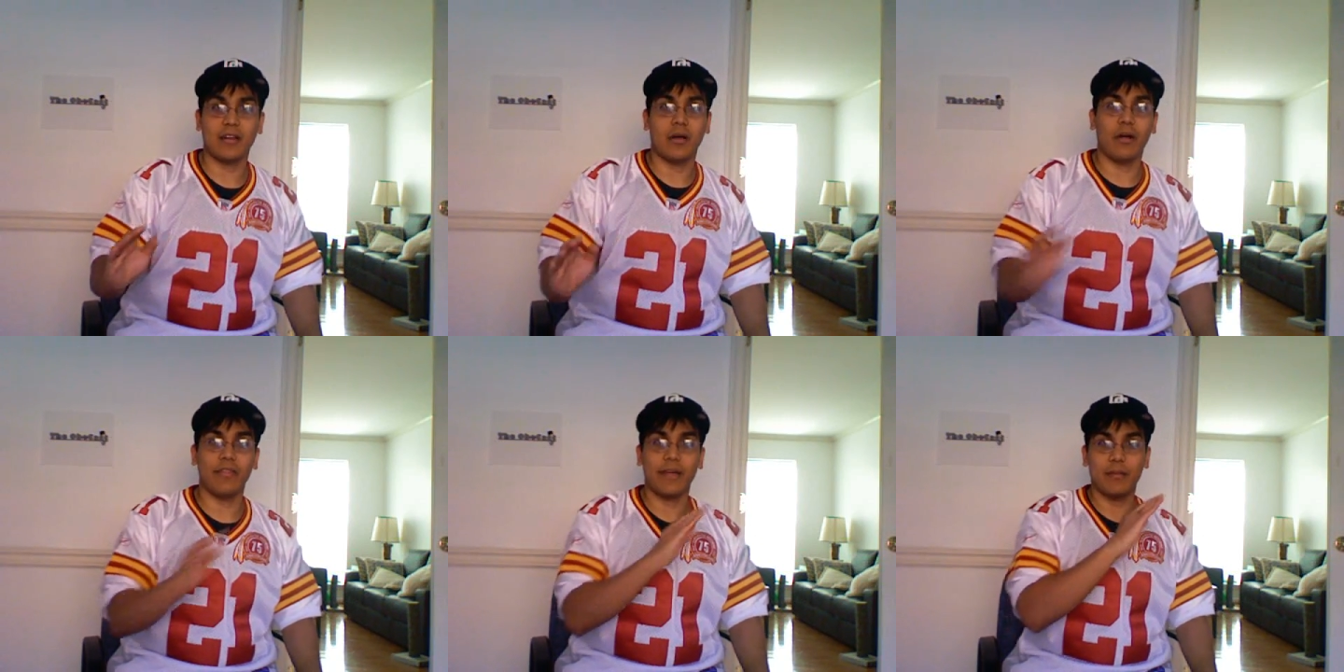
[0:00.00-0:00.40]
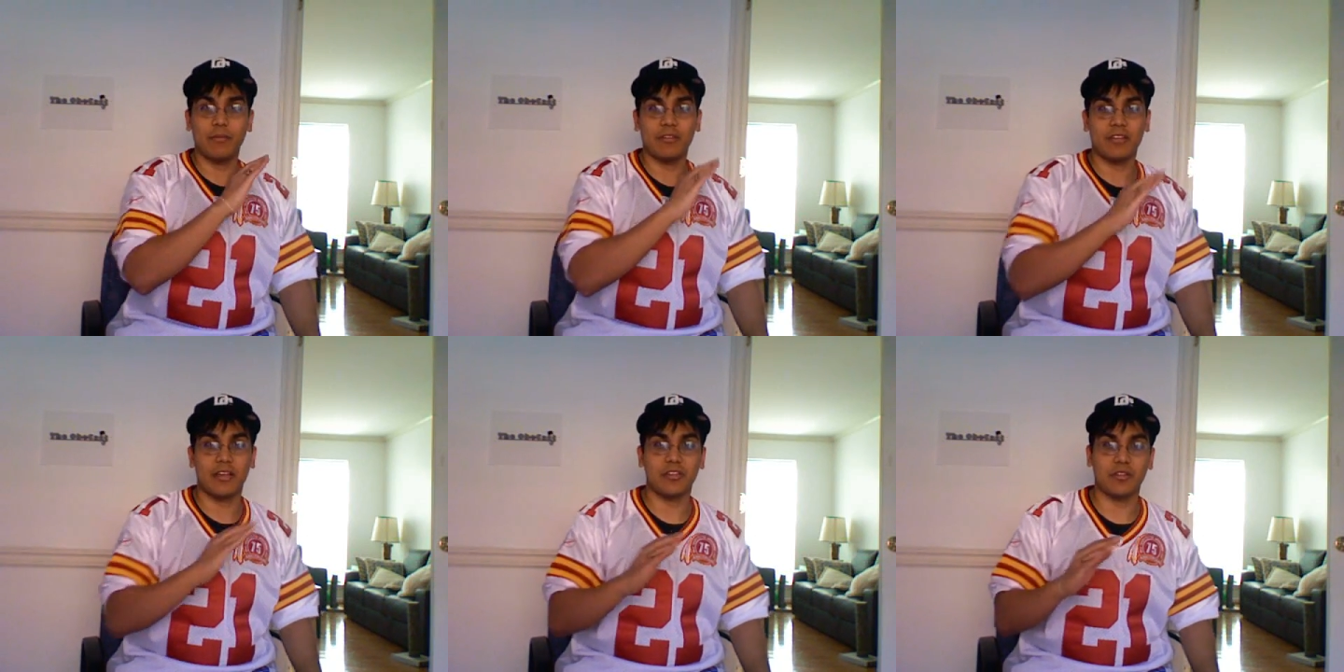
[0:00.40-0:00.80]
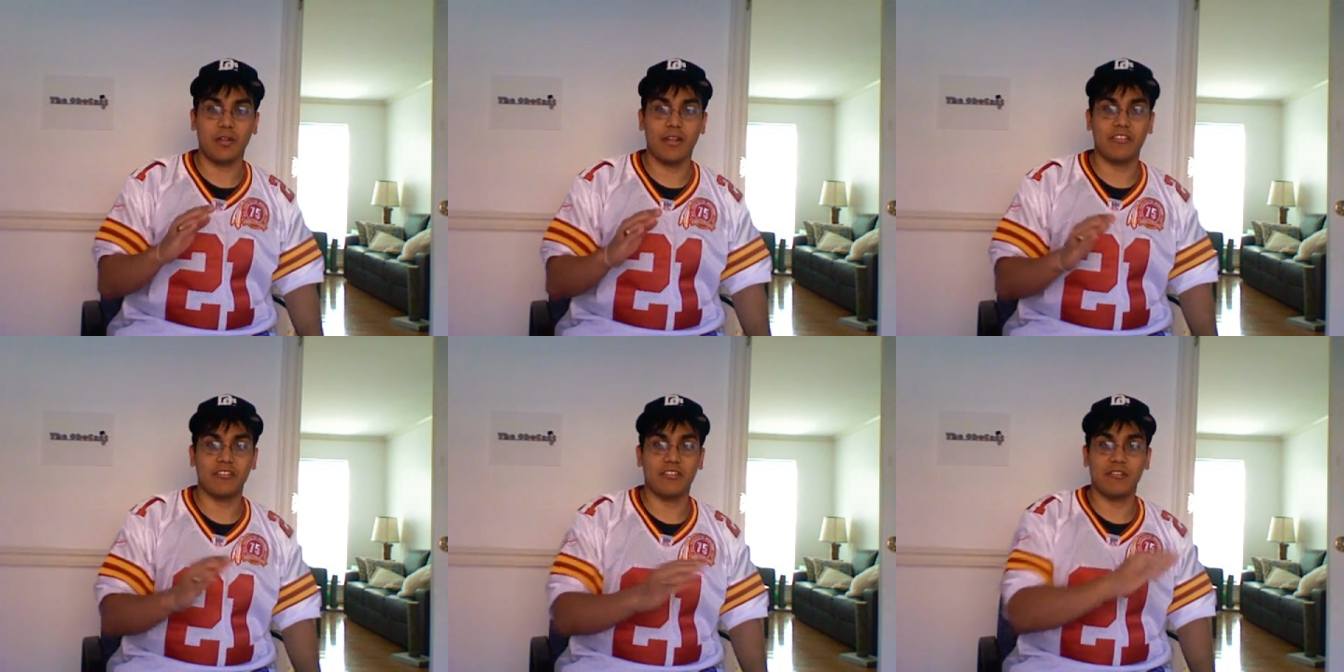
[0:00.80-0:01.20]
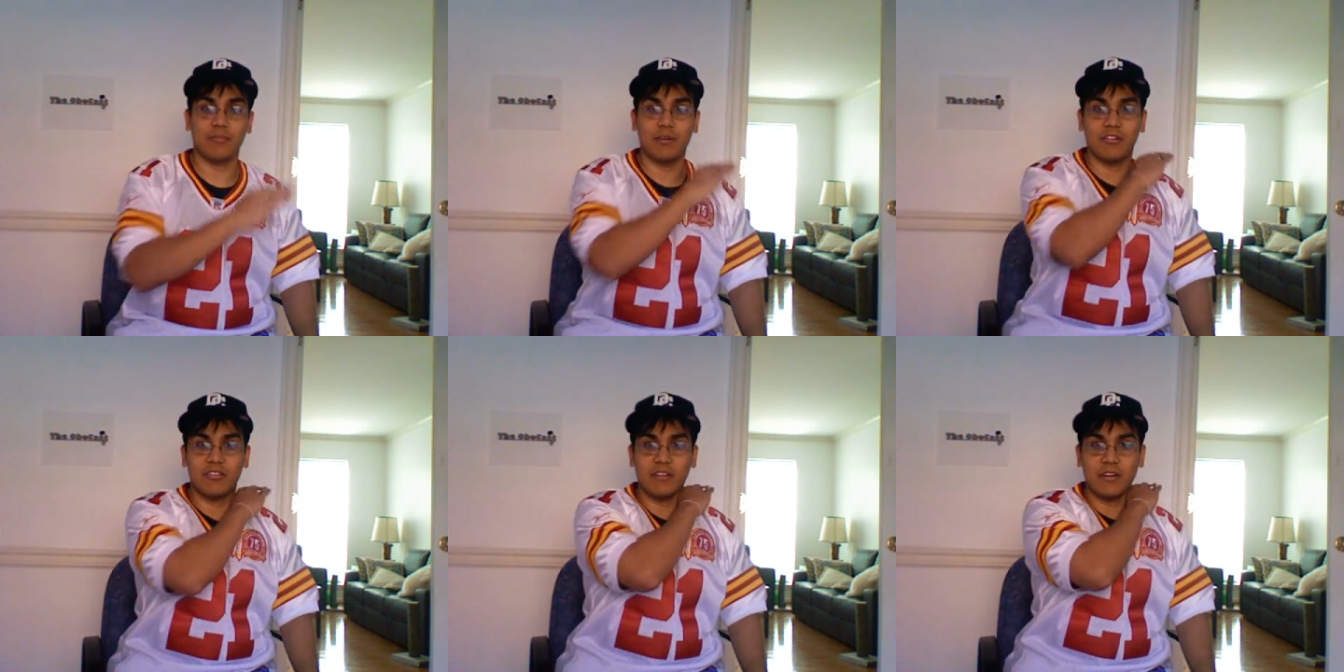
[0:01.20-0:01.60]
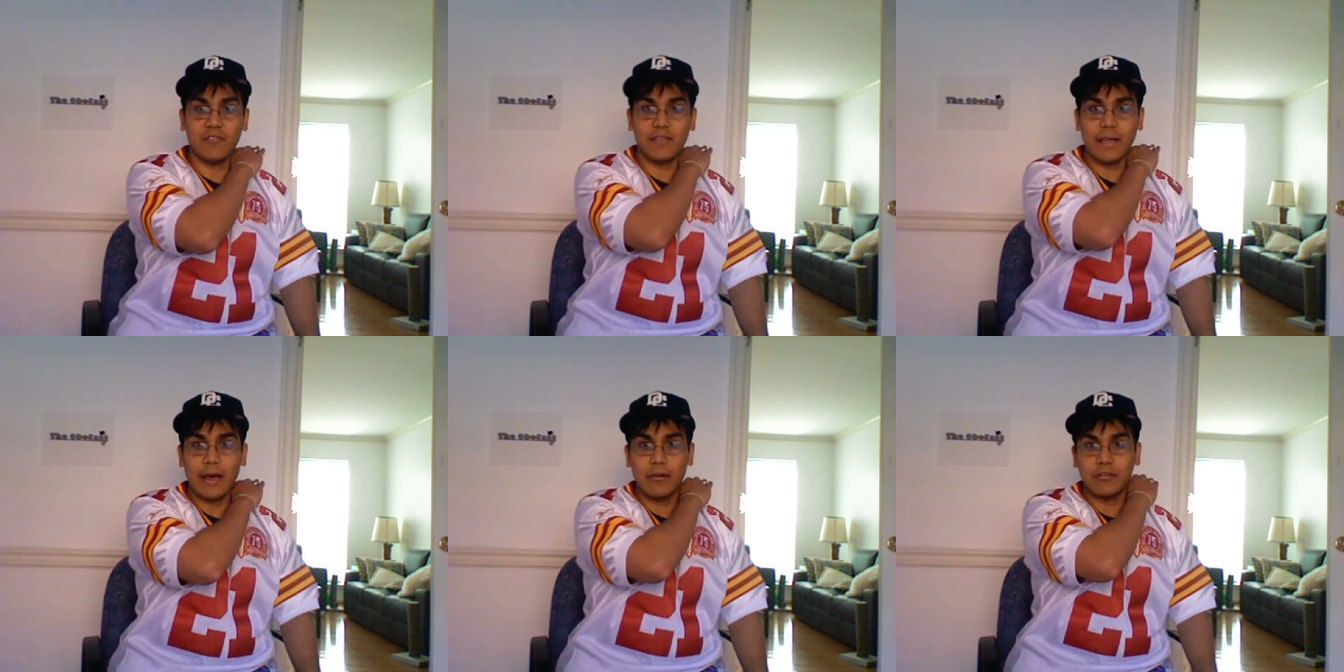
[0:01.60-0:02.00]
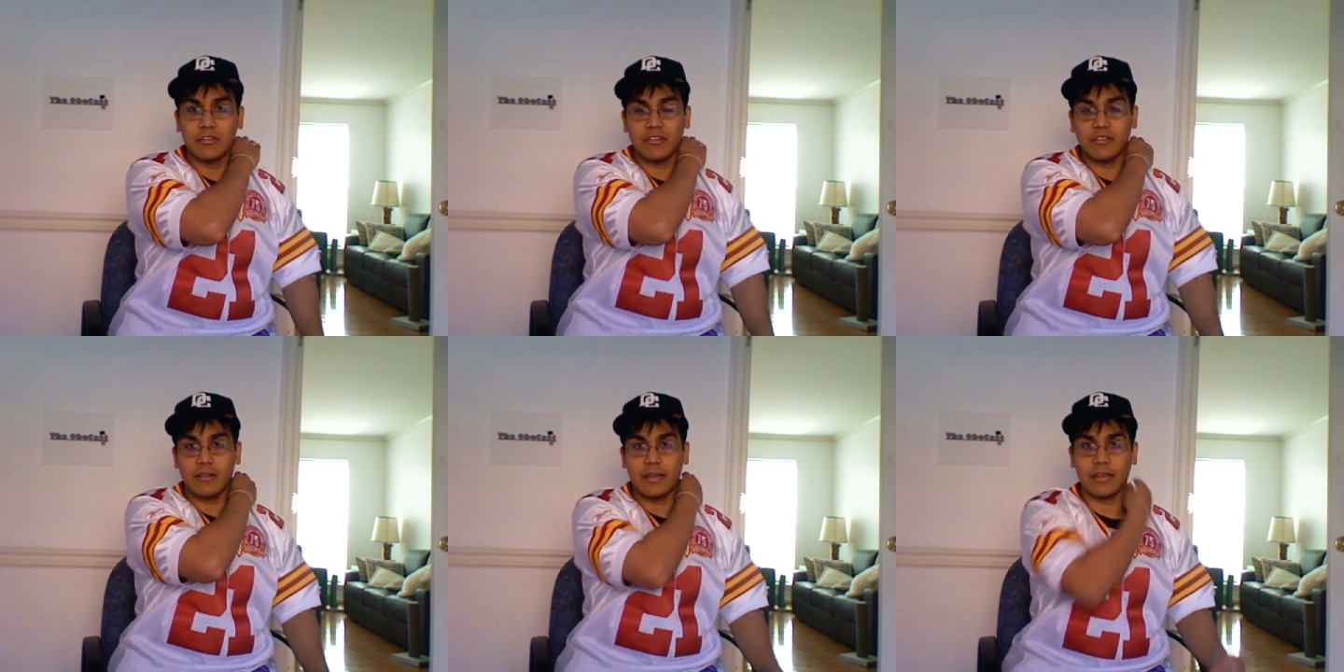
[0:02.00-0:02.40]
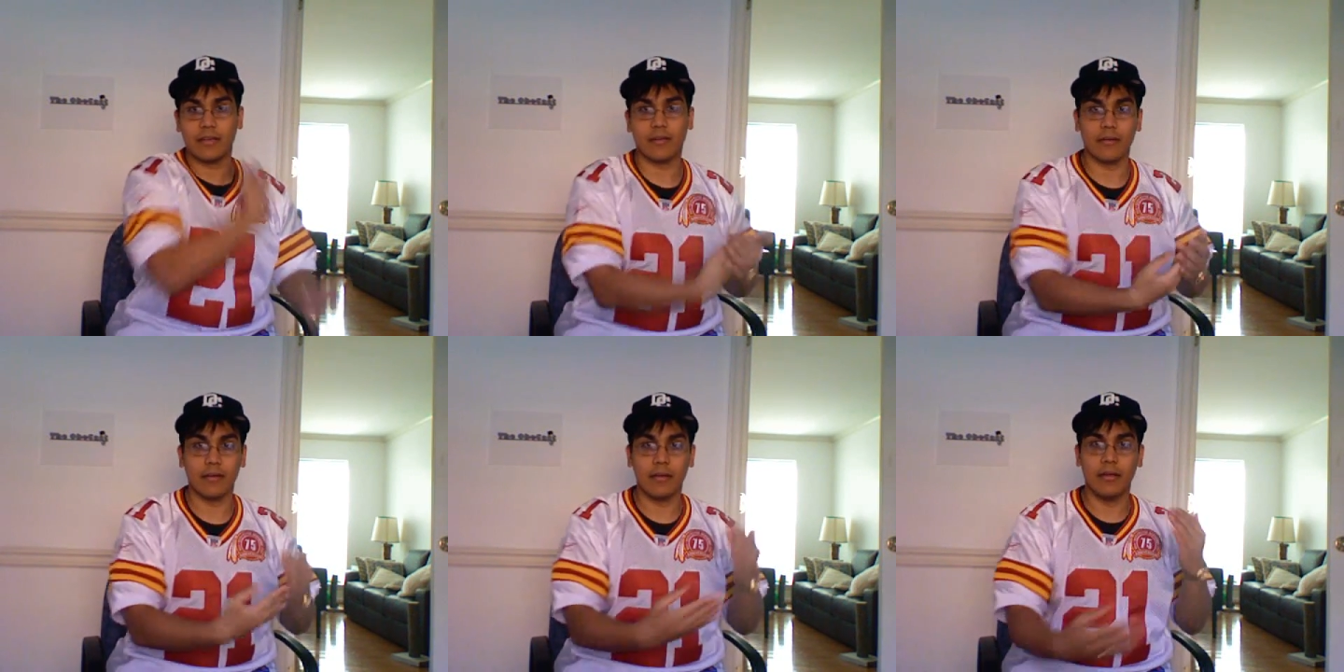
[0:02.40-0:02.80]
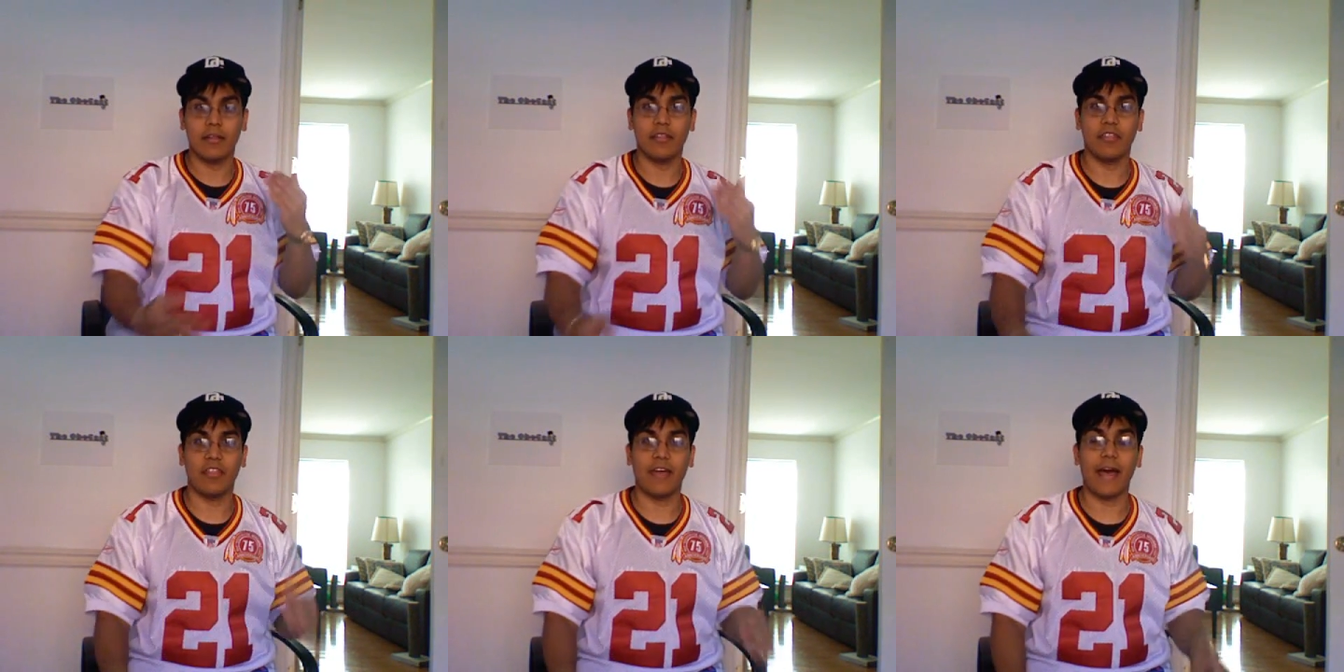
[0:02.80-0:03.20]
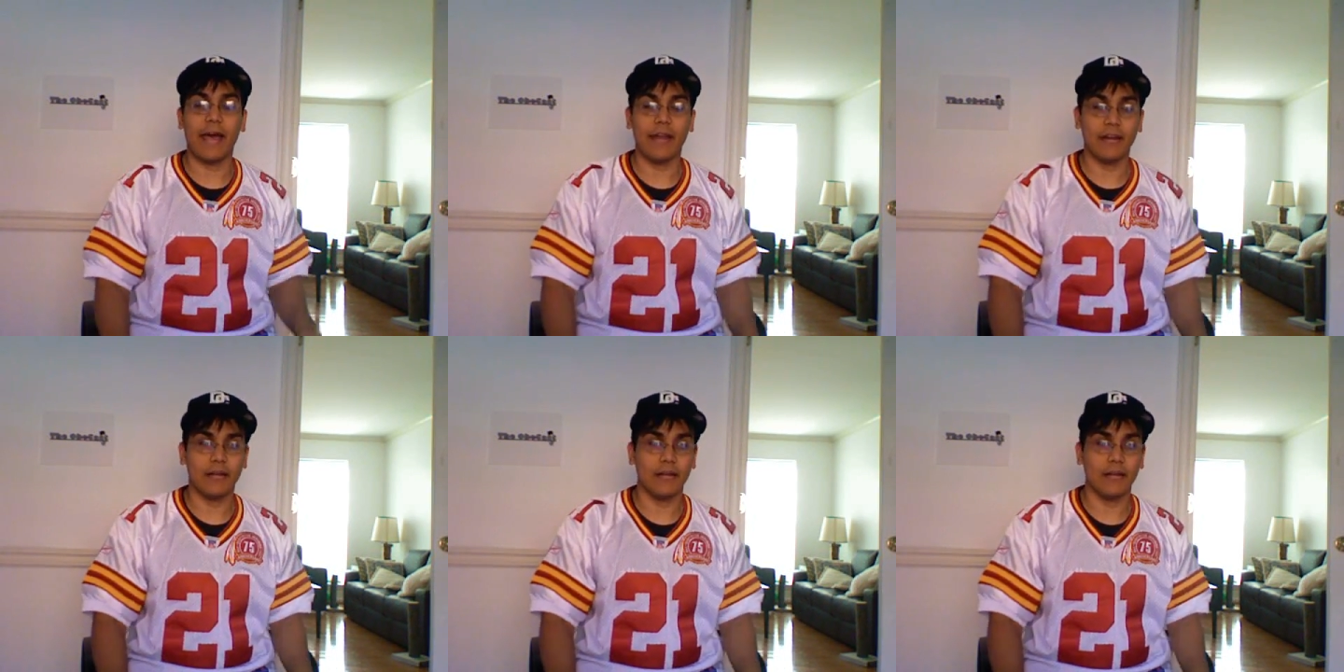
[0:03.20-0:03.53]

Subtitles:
and all that potential has just been snuffed out just like that.